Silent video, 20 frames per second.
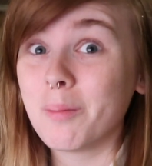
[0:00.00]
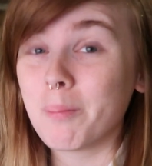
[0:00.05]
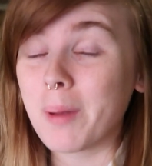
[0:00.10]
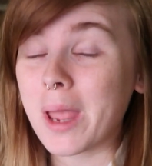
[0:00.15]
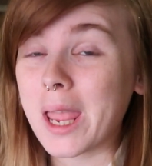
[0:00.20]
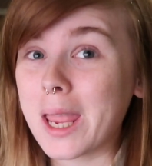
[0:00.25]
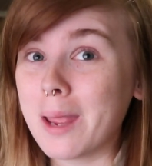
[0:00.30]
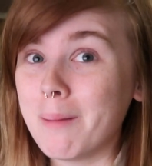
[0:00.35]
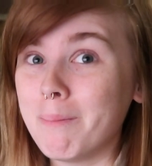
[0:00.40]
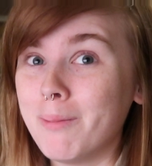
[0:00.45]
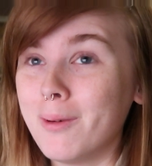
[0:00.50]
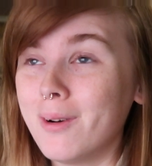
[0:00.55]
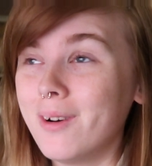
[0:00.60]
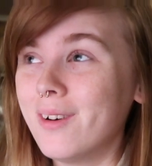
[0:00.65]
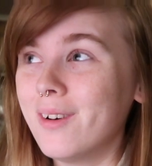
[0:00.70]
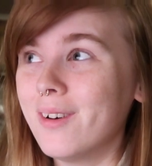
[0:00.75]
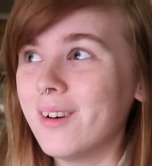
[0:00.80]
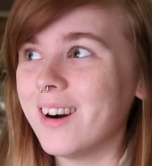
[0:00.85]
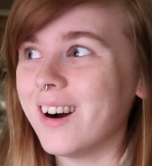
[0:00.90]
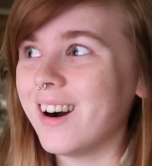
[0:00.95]

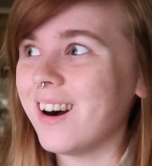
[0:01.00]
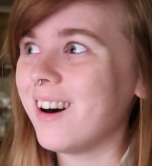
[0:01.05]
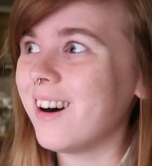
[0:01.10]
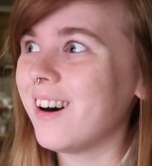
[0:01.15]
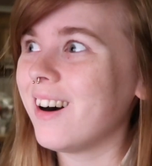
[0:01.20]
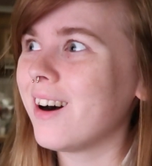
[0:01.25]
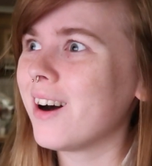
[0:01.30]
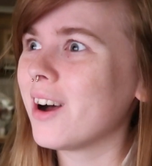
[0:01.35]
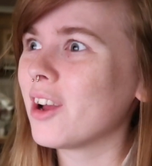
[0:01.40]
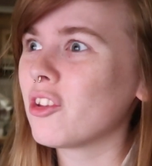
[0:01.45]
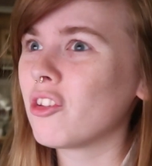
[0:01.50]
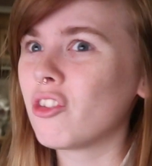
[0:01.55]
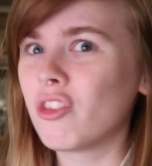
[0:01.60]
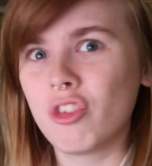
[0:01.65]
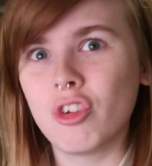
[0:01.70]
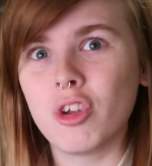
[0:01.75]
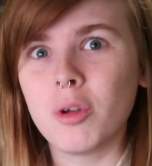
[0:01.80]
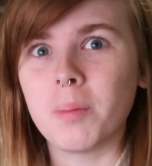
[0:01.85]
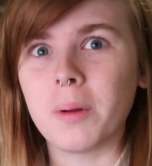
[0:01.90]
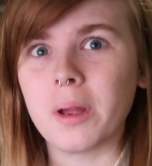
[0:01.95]
people are
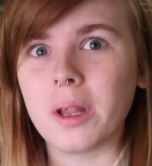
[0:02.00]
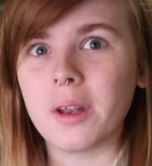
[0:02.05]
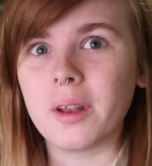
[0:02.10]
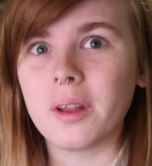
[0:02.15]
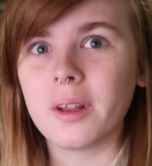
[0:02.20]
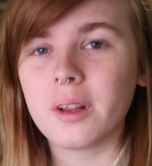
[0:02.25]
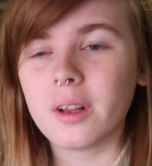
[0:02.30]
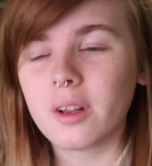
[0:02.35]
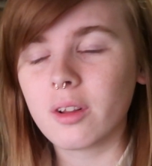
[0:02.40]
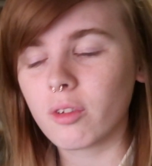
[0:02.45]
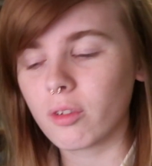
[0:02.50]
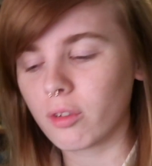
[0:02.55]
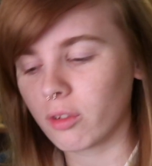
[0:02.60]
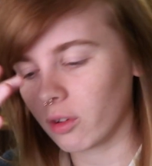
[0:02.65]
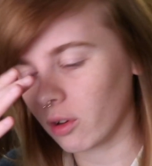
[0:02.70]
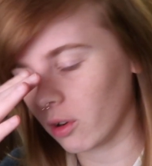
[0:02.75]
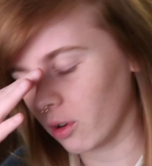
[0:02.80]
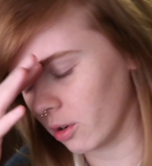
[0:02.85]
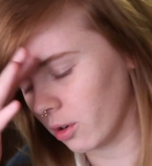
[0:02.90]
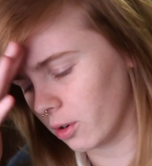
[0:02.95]
stupid.
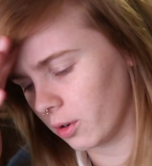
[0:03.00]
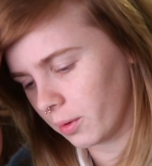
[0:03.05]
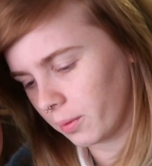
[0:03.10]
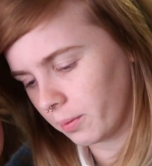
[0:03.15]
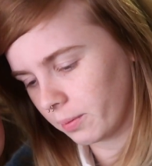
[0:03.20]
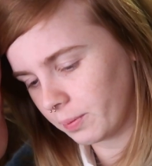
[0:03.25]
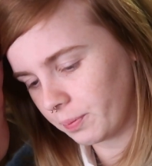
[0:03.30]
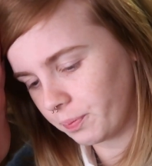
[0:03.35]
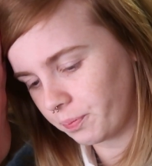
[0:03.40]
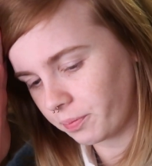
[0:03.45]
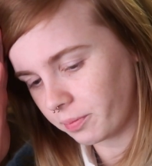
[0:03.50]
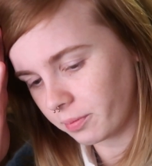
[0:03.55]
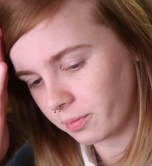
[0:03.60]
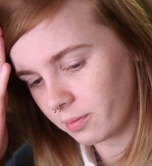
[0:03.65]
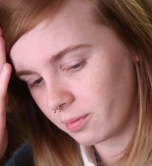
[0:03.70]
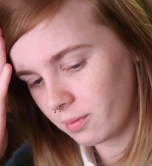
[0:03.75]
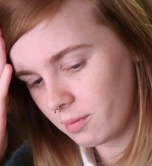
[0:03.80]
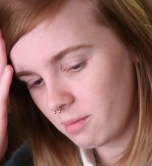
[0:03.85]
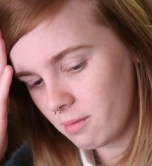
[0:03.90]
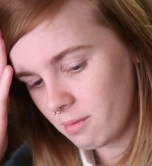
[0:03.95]
So
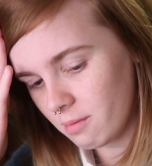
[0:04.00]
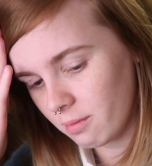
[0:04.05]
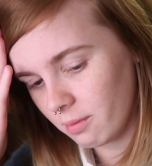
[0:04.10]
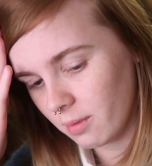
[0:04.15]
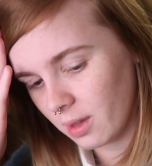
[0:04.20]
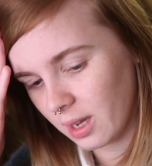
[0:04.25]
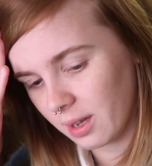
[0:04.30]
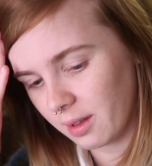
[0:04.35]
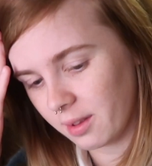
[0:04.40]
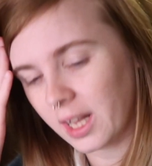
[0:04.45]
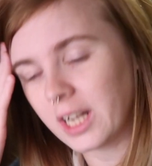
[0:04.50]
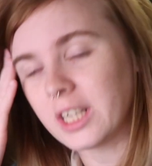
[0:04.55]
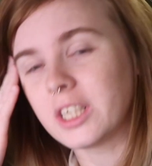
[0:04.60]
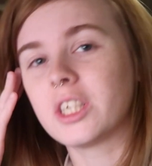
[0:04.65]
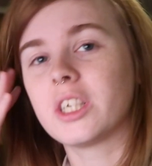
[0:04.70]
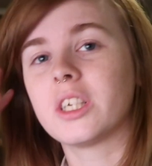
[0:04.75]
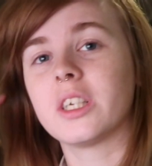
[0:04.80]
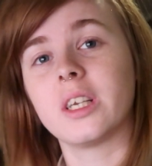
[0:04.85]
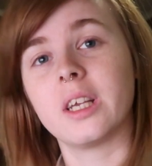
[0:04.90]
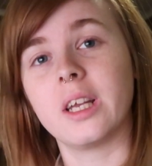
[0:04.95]

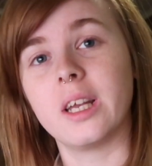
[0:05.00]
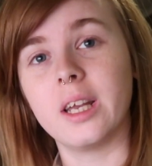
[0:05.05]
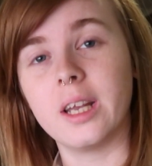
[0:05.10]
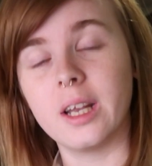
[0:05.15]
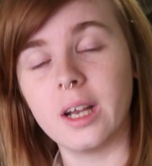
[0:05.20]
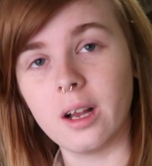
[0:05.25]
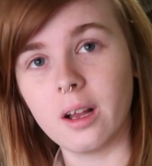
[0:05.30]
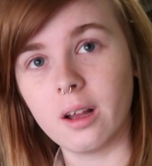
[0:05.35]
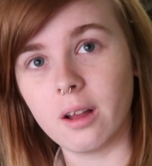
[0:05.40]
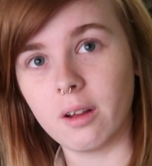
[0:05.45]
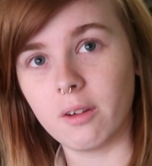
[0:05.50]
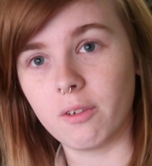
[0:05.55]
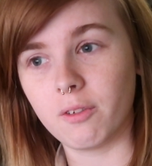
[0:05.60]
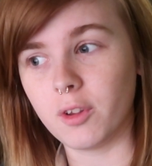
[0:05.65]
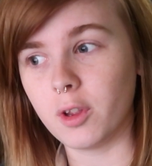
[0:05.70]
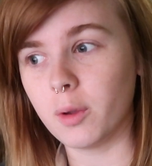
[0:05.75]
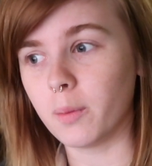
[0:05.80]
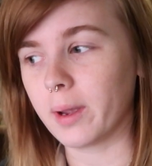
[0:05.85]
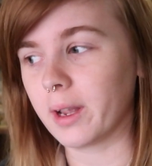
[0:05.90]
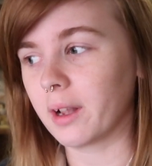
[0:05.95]
essentially a
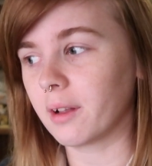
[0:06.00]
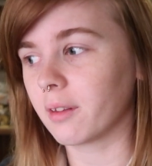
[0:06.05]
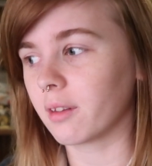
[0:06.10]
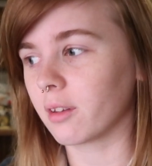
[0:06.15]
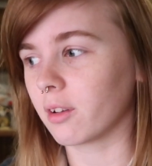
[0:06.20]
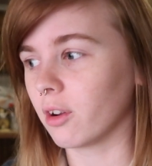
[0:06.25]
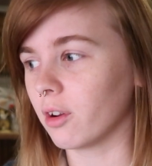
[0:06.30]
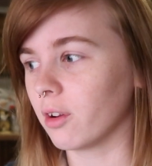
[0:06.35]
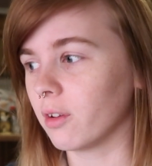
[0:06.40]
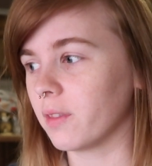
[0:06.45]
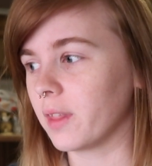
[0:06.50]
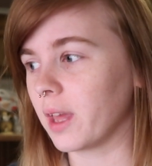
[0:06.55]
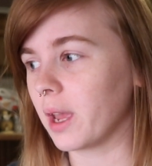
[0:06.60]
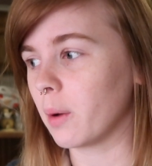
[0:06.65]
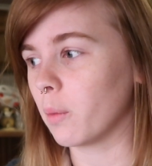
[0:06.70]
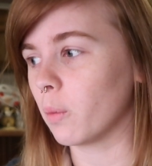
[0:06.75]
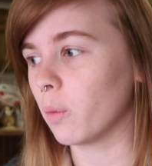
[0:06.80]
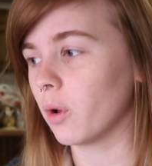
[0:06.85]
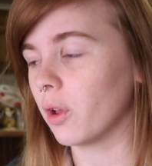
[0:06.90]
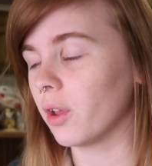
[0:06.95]
few weeks ago
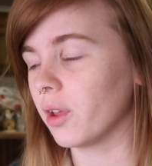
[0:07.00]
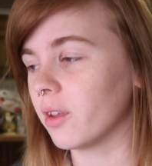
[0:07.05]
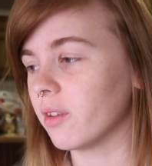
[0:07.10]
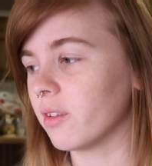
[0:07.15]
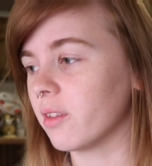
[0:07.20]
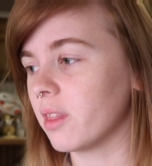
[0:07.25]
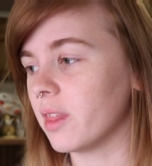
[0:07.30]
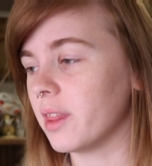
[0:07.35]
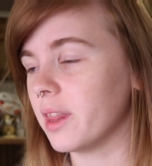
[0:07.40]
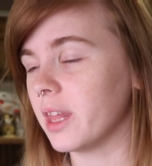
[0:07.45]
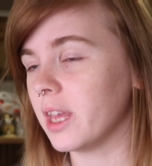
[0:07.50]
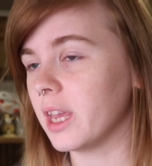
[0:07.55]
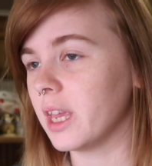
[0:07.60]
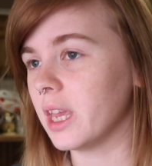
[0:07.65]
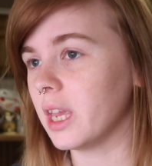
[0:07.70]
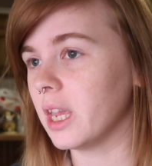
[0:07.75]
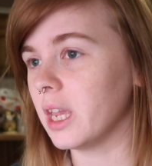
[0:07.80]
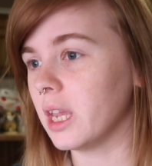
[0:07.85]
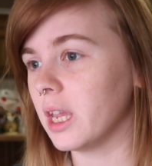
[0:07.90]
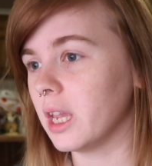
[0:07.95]
there was
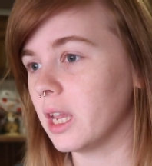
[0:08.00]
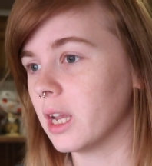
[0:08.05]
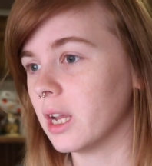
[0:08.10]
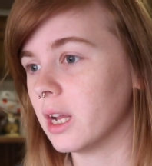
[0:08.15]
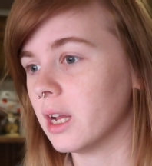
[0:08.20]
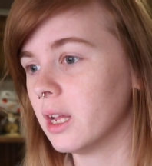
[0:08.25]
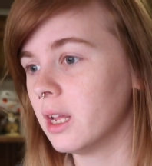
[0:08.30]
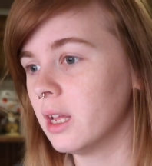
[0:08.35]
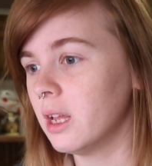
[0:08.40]
the